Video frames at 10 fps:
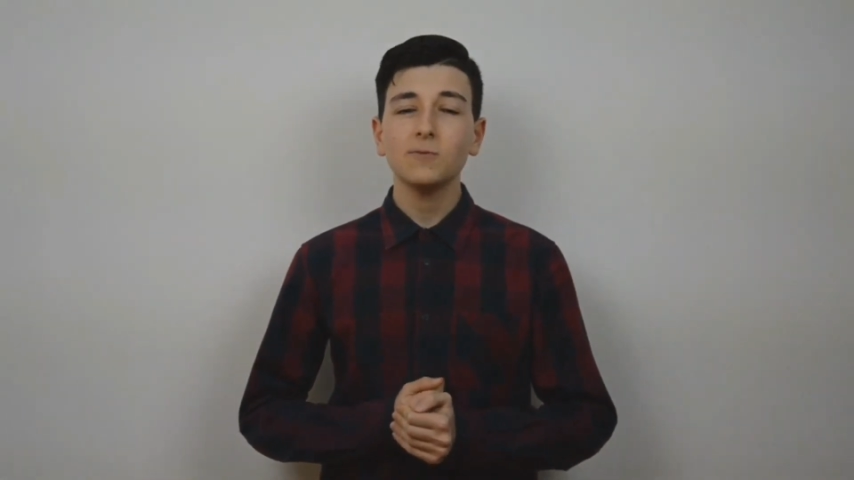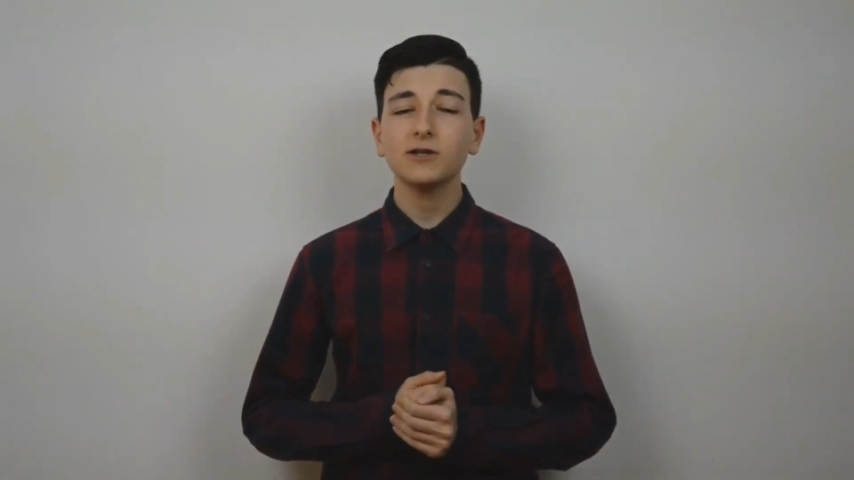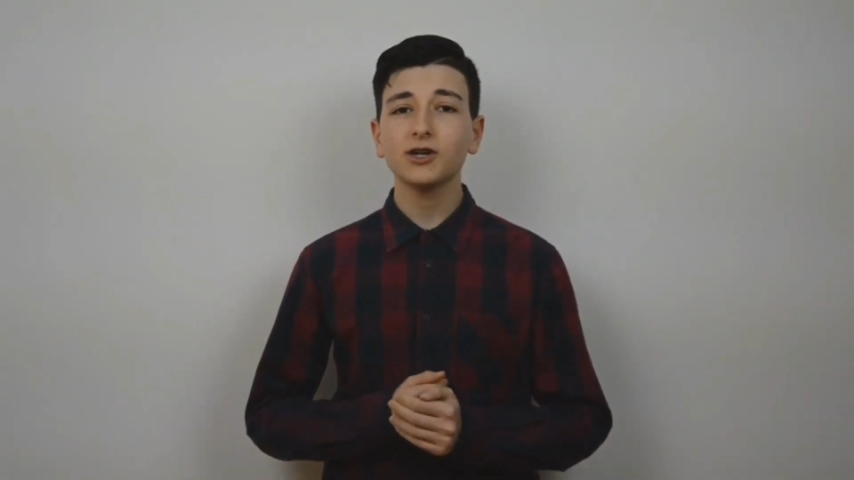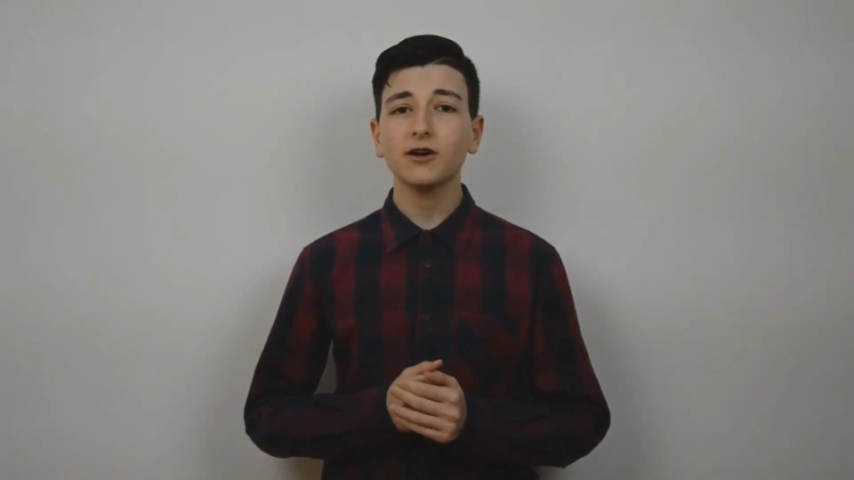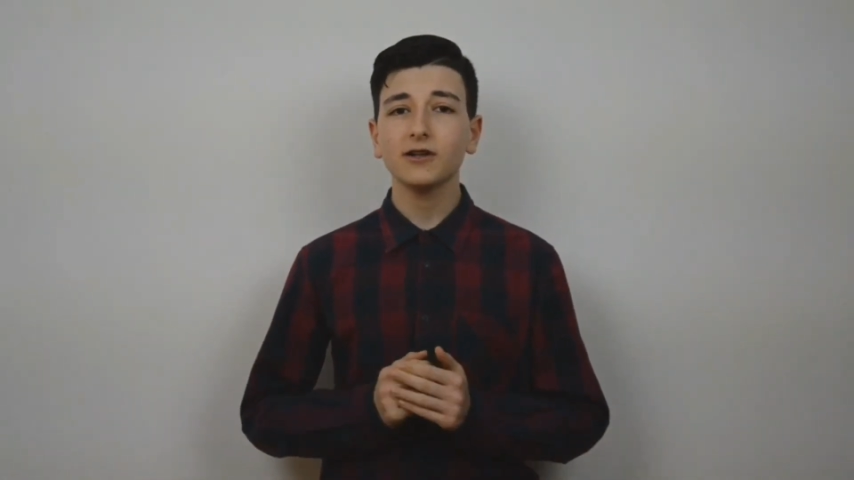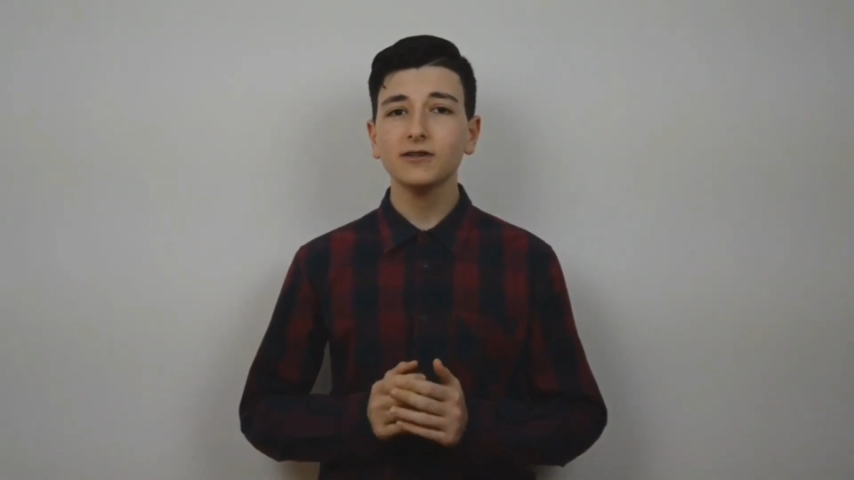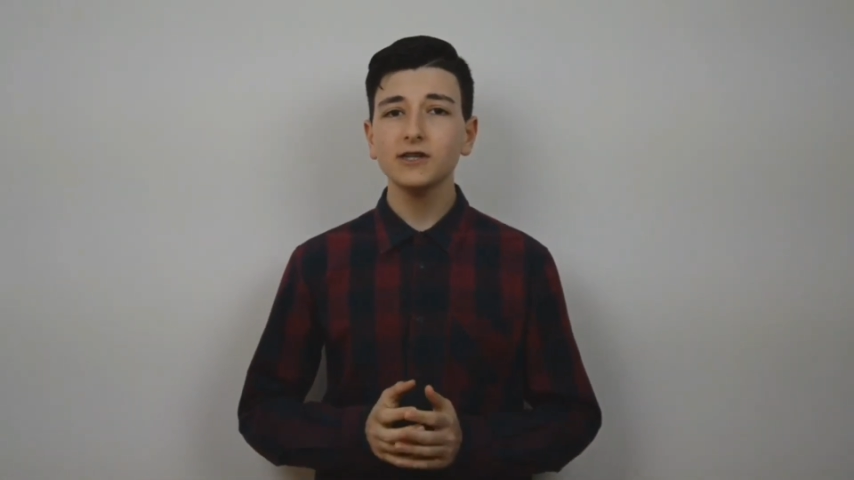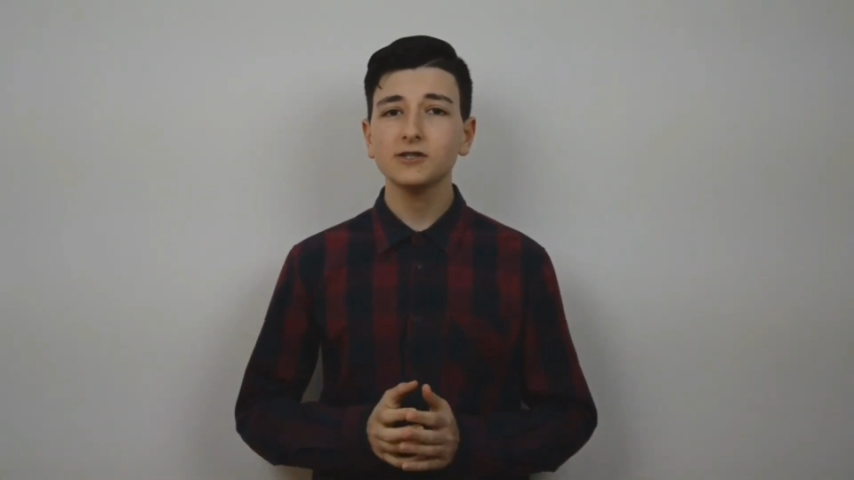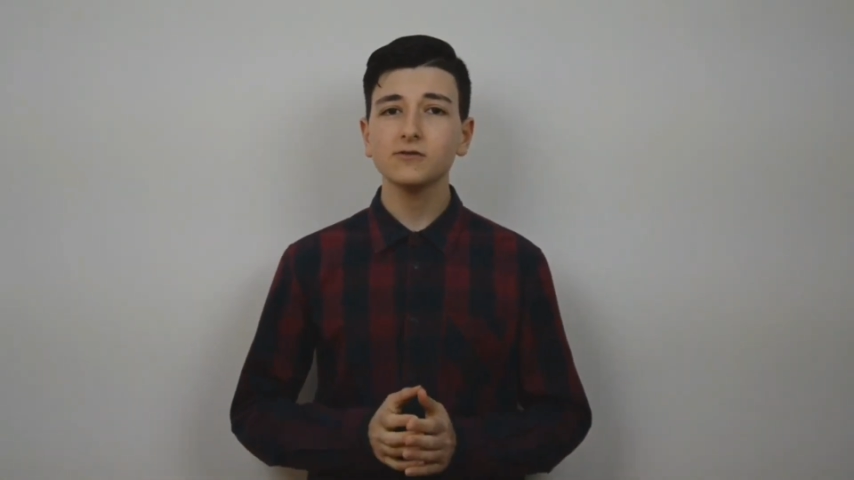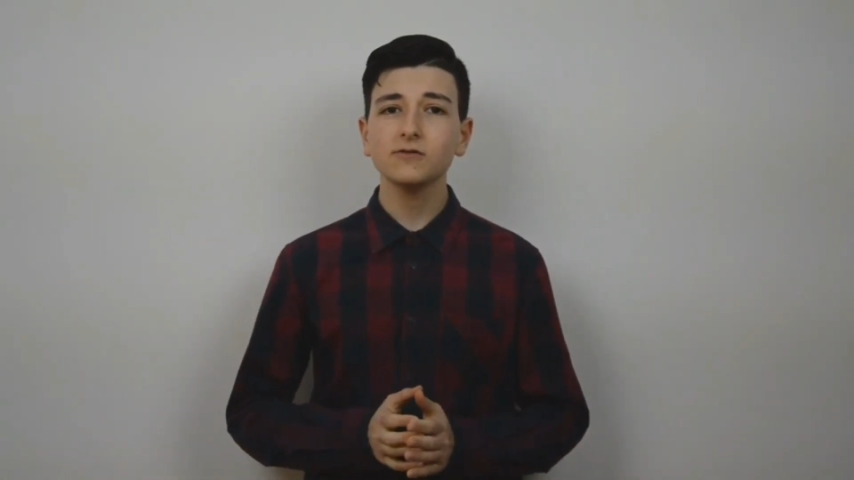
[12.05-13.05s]
which are an
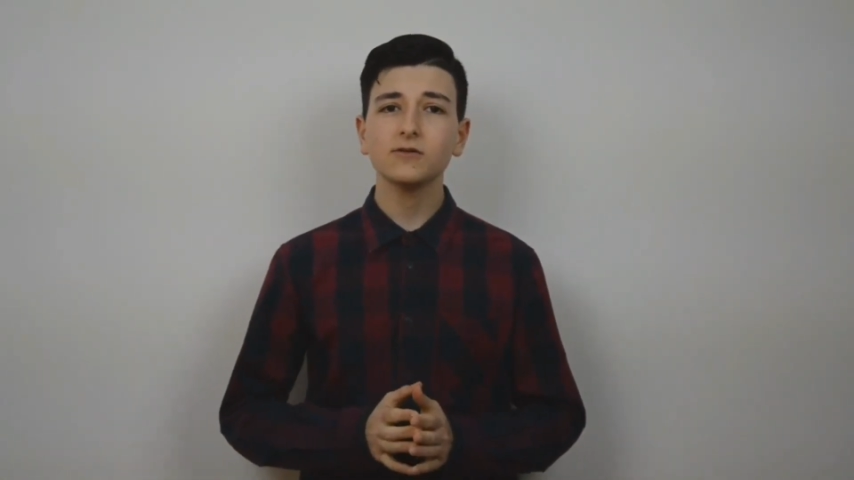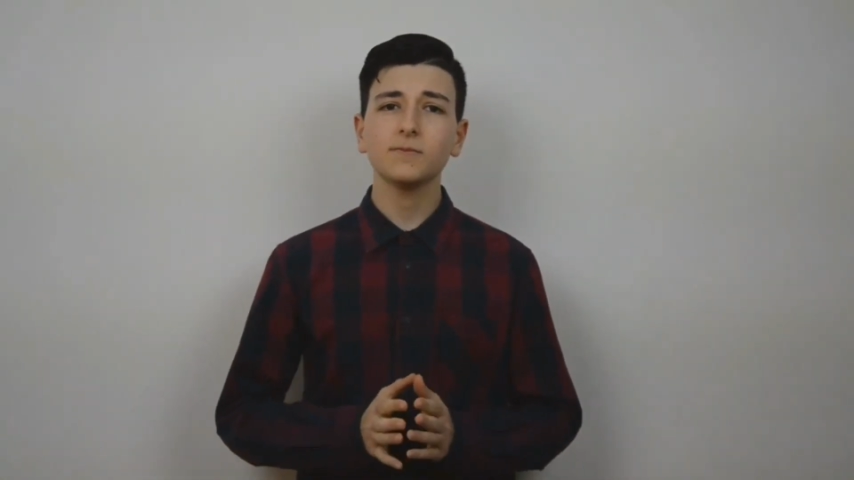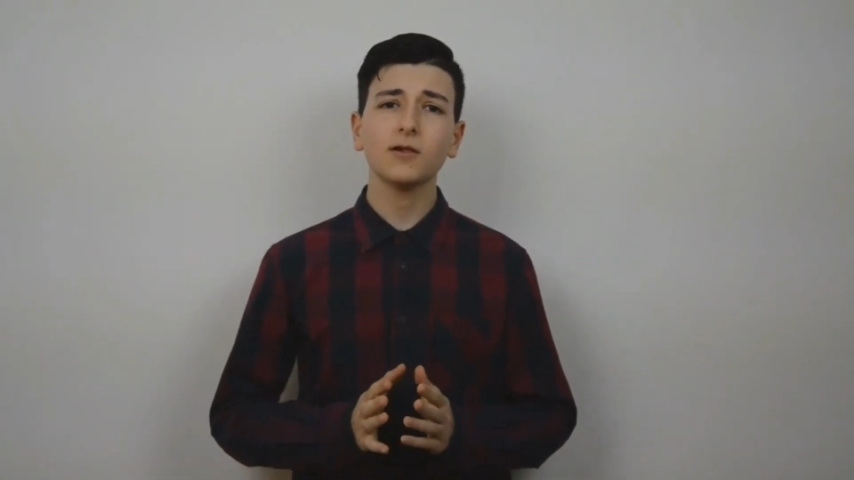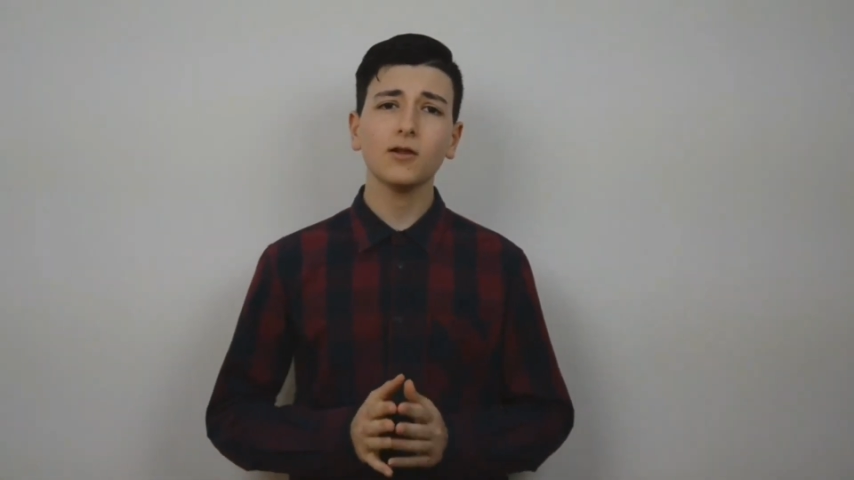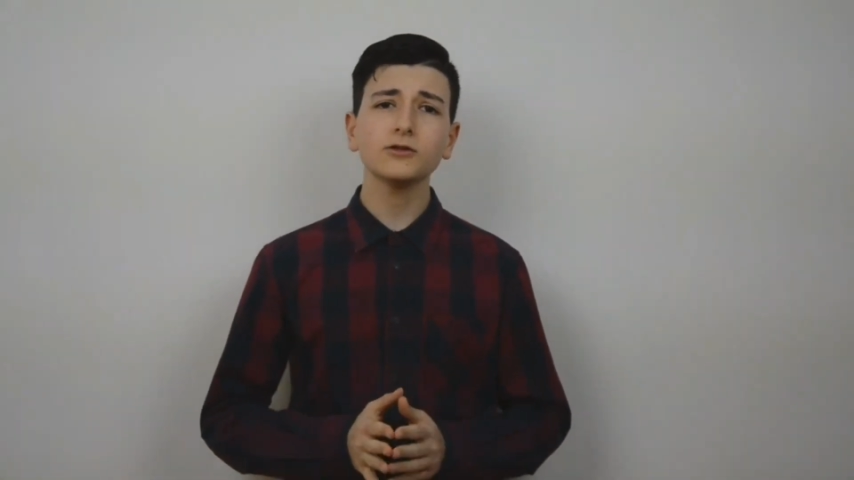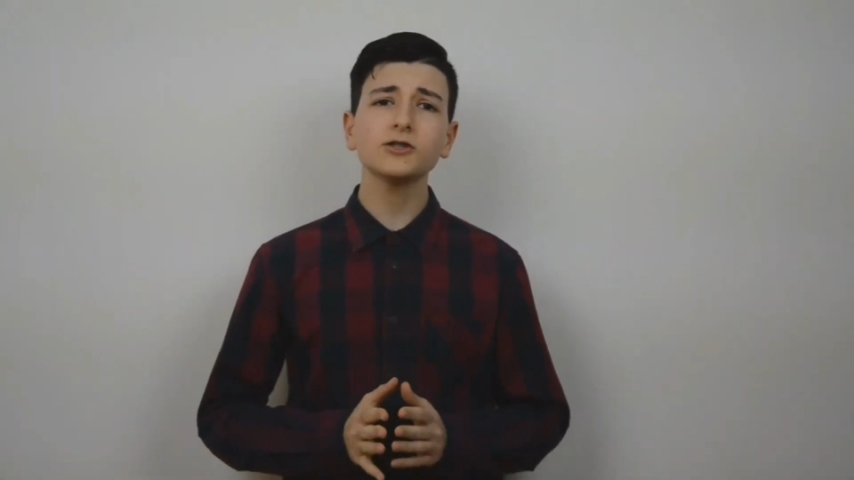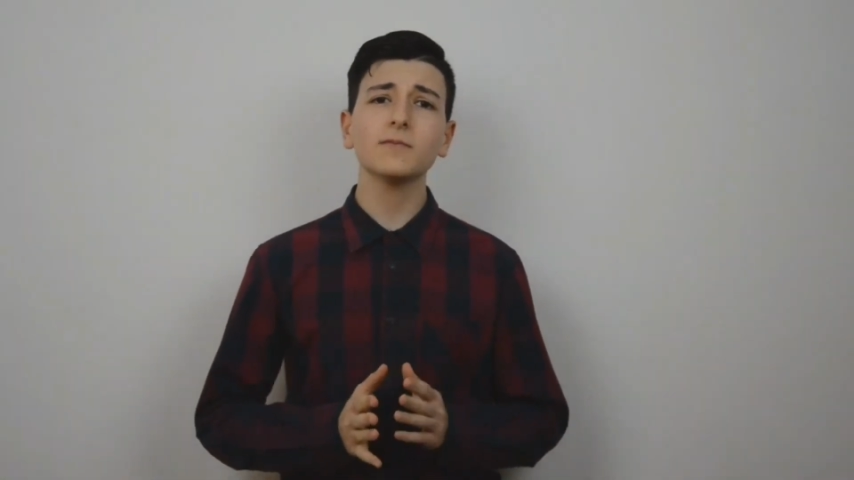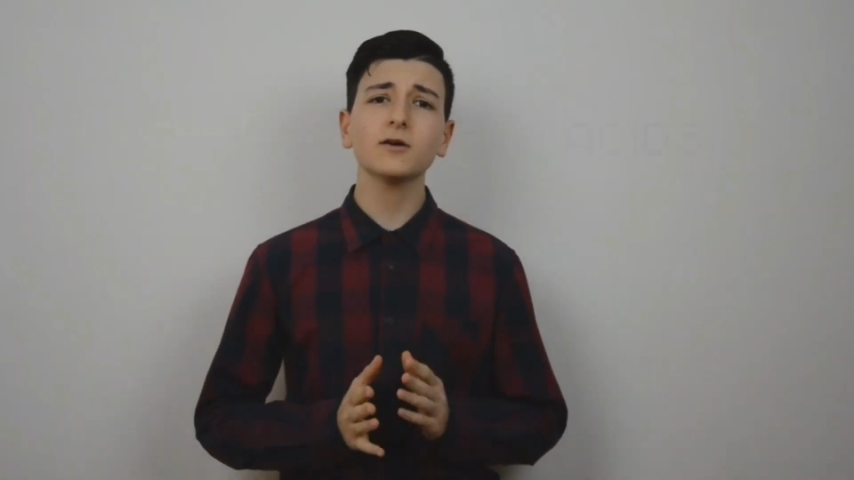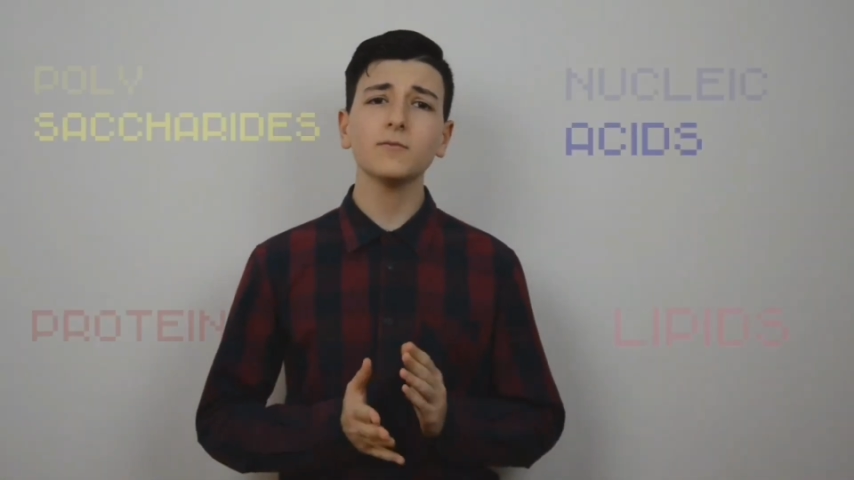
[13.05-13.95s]
addition to the biological